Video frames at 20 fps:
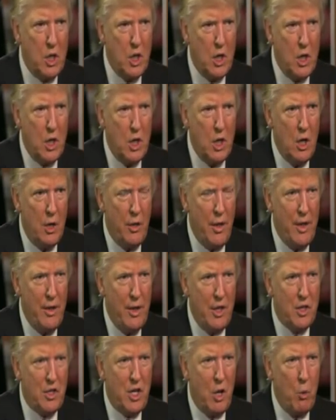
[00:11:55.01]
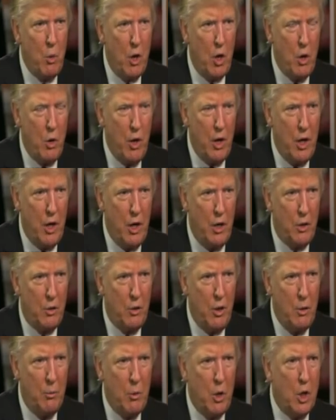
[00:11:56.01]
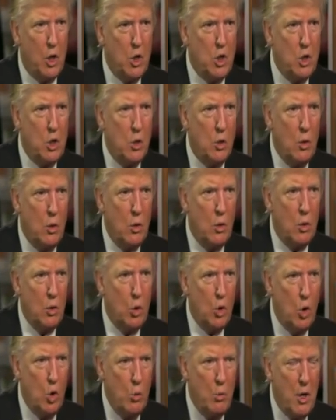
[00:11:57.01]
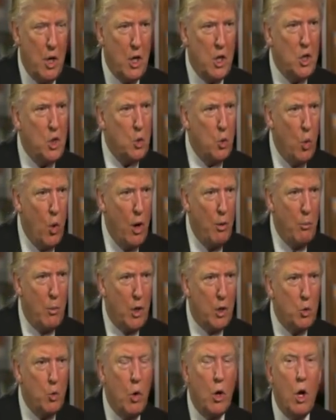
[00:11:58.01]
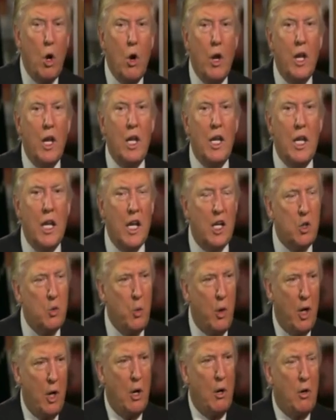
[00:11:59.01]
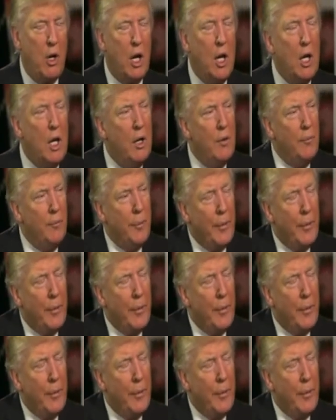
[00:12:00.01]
Then they'd say, we're going in 3 months, 2 months, 1 month. We're going in next week. Okay. And I